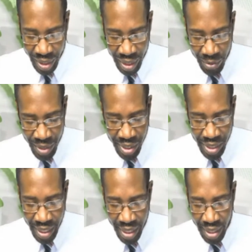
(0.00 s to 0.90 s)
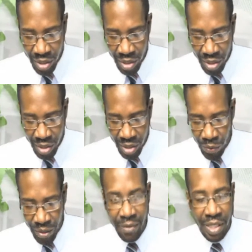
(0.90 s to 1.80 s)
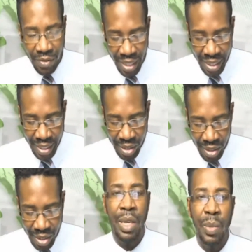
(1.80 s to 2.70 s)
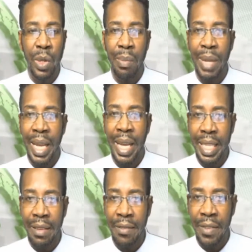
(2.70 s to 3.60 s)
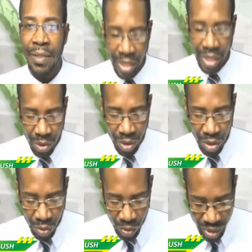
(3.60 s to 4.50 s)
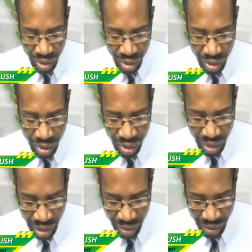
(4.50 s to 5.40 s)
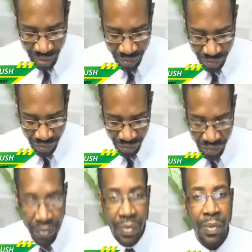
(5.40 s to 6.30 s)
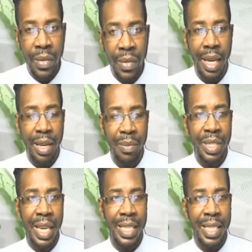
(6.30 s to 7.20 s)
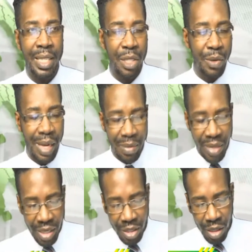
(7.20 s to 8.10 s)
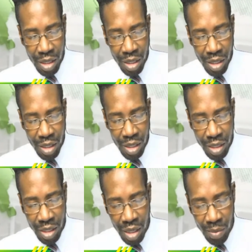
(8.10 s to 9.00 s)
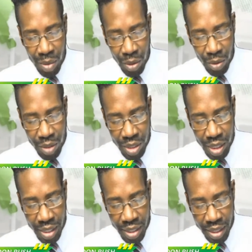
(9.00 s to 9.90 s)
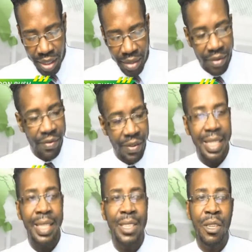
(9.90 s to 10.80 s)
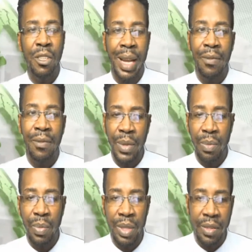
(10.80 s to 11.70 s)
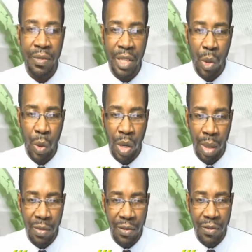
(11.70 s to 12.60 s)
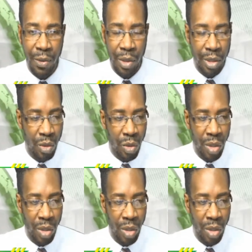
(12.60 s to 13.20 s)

forgive us for that. We'll pull up back that video. I know you weren't hearing. Daniel Siram there talking about the vaccination drive. We'll see if we can pull the video up for you,